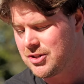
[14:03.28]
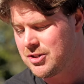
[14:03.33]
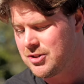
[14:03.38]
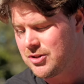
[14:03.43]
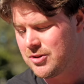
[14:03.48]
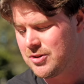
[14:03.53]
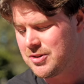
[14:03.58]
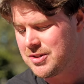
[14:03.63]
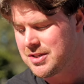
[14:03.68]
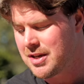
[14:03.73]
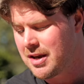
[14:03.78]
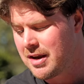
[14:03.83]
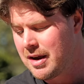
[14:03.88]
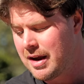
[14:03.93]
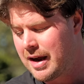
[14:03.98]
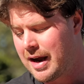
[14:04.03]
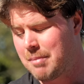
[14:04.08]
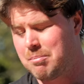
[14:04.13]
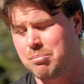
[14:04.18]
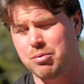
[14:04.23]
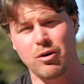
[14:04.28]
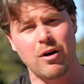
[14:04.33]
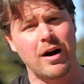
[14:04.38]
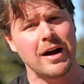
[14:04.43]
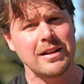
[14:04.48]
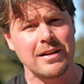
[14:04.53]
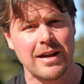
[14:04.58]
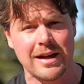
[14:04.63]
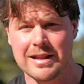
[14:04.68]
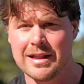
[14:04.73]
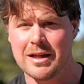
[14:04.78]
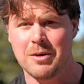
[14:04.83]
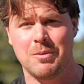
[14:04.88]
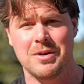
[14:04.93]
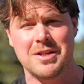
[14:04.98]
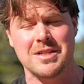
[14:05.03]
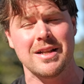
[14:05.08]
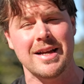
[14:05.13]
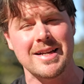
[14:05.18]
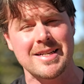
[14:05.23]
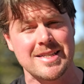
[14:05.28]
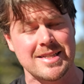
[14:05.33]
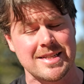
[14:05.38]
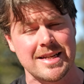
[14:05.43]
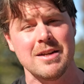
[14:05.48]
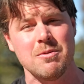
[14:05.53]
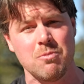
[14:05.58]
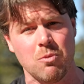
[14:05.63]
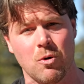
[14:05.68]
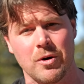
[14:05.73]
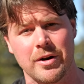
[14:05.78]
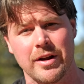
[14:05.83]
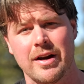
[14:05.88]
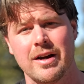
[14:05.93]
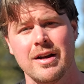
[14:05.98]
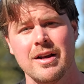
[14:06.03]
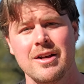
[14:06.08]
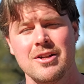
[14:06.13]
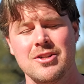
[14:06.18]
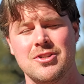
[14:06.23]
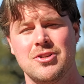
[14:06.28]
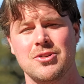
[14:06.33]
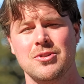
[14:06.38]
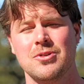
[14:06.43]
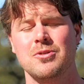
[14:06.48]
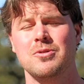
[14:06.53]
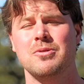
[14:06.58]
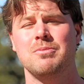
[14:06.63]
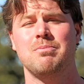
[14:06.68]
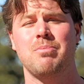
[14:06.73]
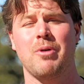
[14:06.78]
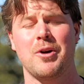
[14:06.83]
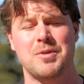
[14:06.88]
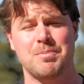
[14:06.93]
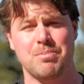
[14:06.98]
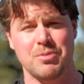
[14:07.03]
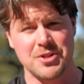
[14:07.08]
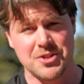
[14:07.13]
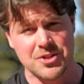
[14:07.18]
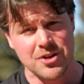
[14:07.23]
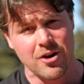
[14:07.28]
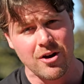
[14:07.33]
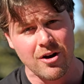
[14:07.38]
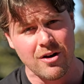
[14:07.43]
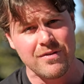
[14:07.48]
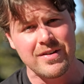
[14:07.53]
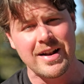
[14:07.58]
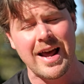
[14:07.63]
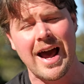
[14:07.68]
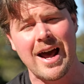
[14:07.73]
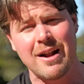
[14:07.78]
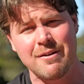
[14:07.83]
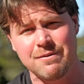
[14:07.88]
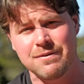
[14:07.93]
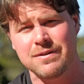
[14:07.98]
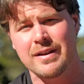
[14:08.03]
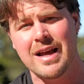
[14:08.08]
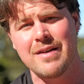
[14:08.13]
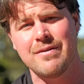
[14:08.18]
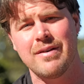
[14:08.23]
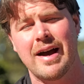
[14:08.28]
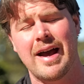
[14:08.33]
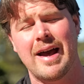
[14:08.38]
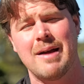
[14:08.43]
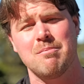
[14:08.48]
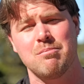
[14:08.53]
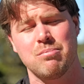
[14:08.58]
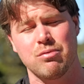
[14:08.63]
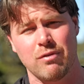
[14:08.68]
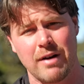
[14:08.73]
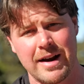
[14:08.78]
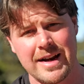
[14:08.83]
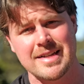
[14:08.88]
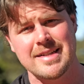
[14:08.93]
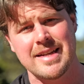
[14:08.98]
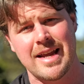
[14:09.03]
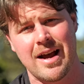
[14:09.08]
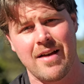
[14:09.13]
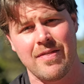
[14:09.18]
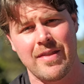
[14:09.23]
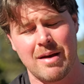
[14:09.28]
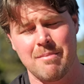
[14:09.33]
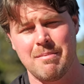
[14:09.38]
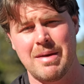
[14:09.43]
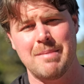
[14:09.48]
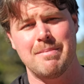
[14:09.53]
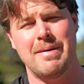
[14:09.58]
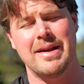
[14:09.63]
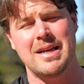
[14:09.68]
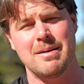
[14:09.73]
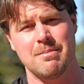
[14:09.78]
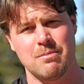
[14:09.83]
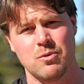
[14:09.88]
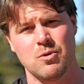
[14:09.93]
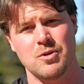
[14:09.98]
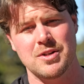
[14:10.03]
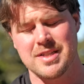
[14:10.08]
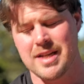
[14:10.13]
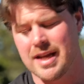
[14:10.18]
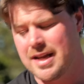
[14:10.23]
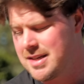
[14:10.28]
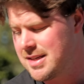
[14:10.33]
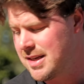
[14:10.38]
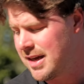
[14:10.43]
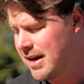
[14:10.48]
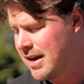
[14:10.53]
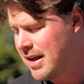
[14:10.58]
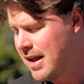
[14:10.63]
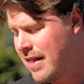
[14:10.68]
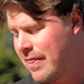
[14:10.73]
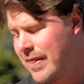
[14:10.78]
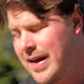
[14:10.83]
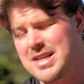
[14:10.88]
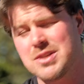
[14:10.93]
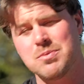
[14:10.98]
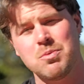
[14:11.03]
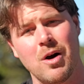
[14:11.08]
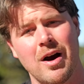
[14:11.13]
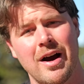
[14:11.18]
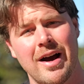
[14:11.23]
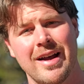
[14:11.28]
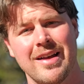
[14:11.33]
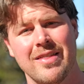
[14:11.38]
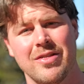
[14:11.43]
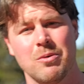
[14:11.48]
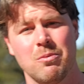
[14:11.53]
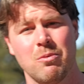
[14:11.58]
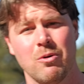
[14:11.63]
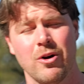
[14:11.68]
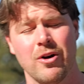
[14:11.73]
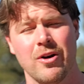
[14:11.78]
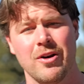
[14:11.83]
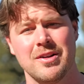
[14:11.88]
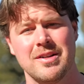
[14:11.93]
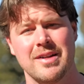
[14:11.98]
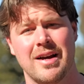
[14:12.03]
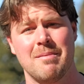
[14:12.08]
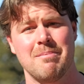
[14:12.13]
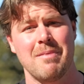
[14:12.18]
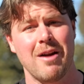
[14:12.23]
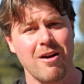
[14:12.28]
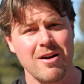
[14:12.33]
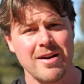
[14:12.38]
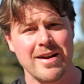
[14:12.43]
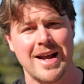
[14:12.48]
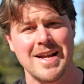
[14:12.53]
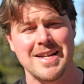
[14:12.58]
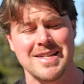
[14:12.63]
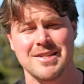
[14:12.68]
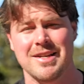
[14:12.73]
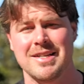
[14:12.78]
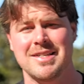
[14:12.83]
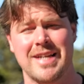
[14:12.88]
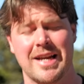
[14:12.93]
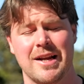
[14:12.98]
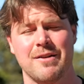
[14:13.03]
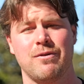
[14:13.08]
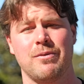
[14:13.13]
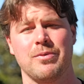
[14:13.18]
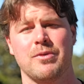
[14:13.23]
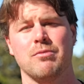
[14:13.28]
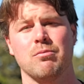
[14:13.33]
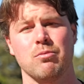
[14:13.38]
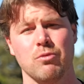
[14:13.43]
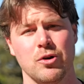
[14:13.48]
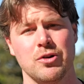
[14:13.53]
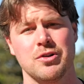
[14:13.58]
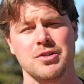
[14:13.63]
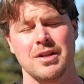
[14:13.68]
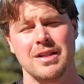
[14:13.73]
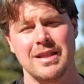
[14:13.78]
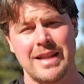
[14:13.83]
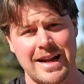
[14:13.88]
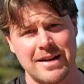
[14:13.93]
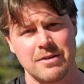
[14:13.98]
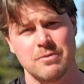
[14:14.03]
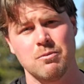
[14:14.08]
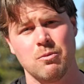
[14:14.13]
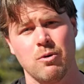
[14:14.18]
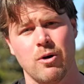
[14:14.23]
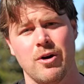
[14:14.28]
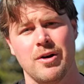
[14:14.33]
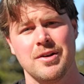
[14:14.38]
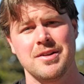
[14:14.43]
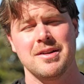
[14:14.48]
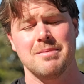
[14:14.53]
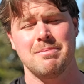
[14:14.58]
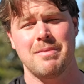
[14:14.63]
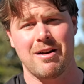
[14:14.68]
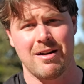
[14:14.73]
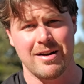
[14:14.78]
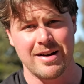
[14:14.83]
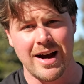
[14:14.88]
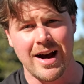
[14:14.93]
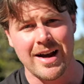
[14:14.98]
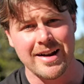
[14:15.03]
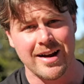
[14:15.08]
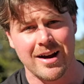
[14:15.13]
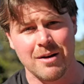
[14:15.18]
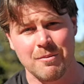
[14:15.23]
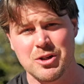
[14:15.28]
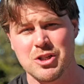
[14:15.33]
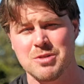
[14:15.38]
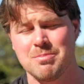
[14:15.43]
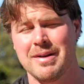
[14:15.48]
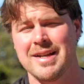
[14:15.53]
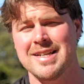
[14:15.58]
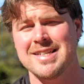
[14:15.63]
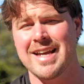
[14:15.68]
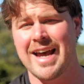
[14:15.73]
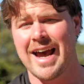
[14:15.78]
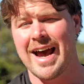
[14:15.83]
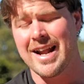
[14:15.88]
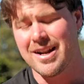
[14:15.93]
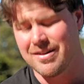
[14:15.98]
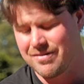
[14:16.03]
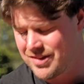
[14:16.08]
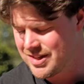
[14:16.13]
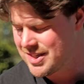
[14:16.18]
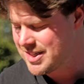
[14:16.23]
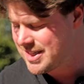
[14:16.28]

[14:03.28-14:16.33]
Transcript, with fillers: to use brine-like liquids like seawater to both preserve and add flavor and break down that meat, make it more tender. That's why the word marinade is taken from the root Latin word marinata, which means out of the